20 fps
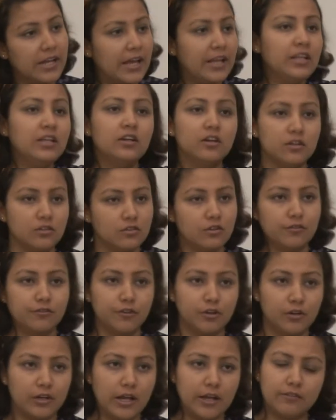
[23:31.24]
10 years of
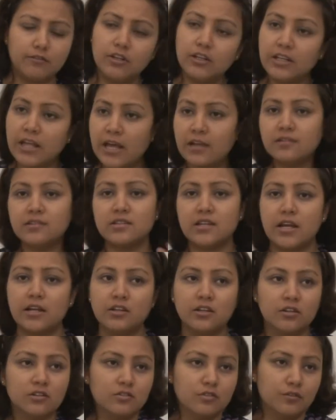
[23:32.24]
your life the next 10
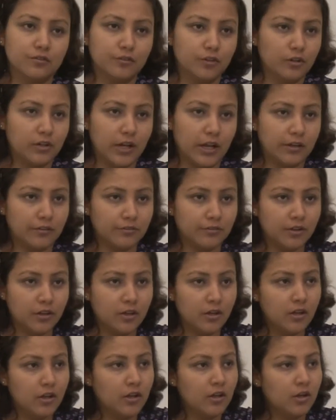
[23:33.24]
years of your life.
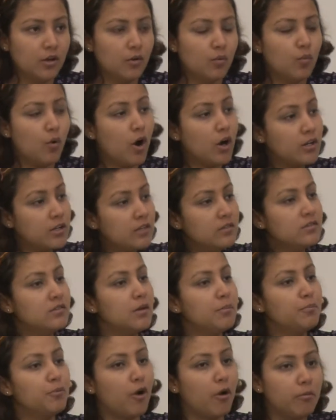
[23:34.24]
What is
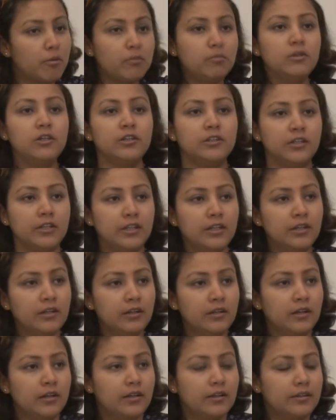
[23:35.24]
the probability
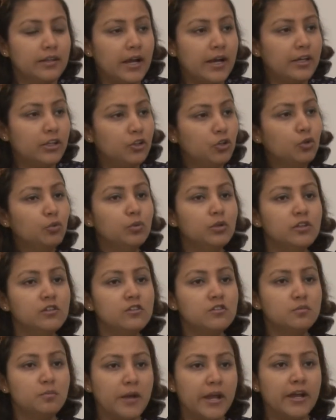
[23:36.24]
that you will
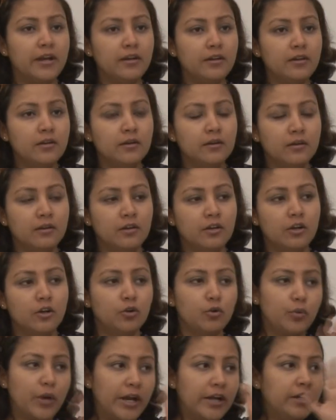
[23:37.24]
spend
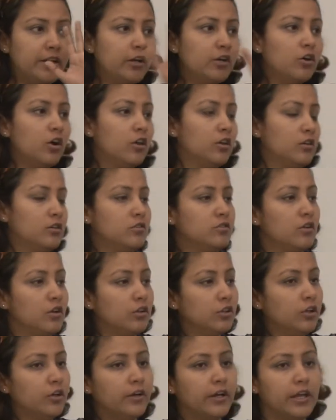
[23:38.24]
$20
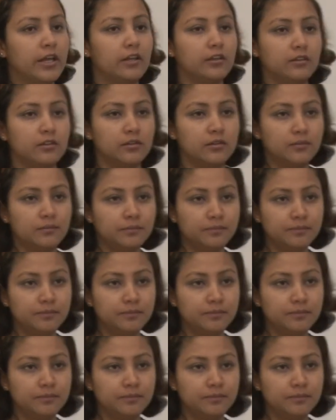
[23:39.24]
on your health?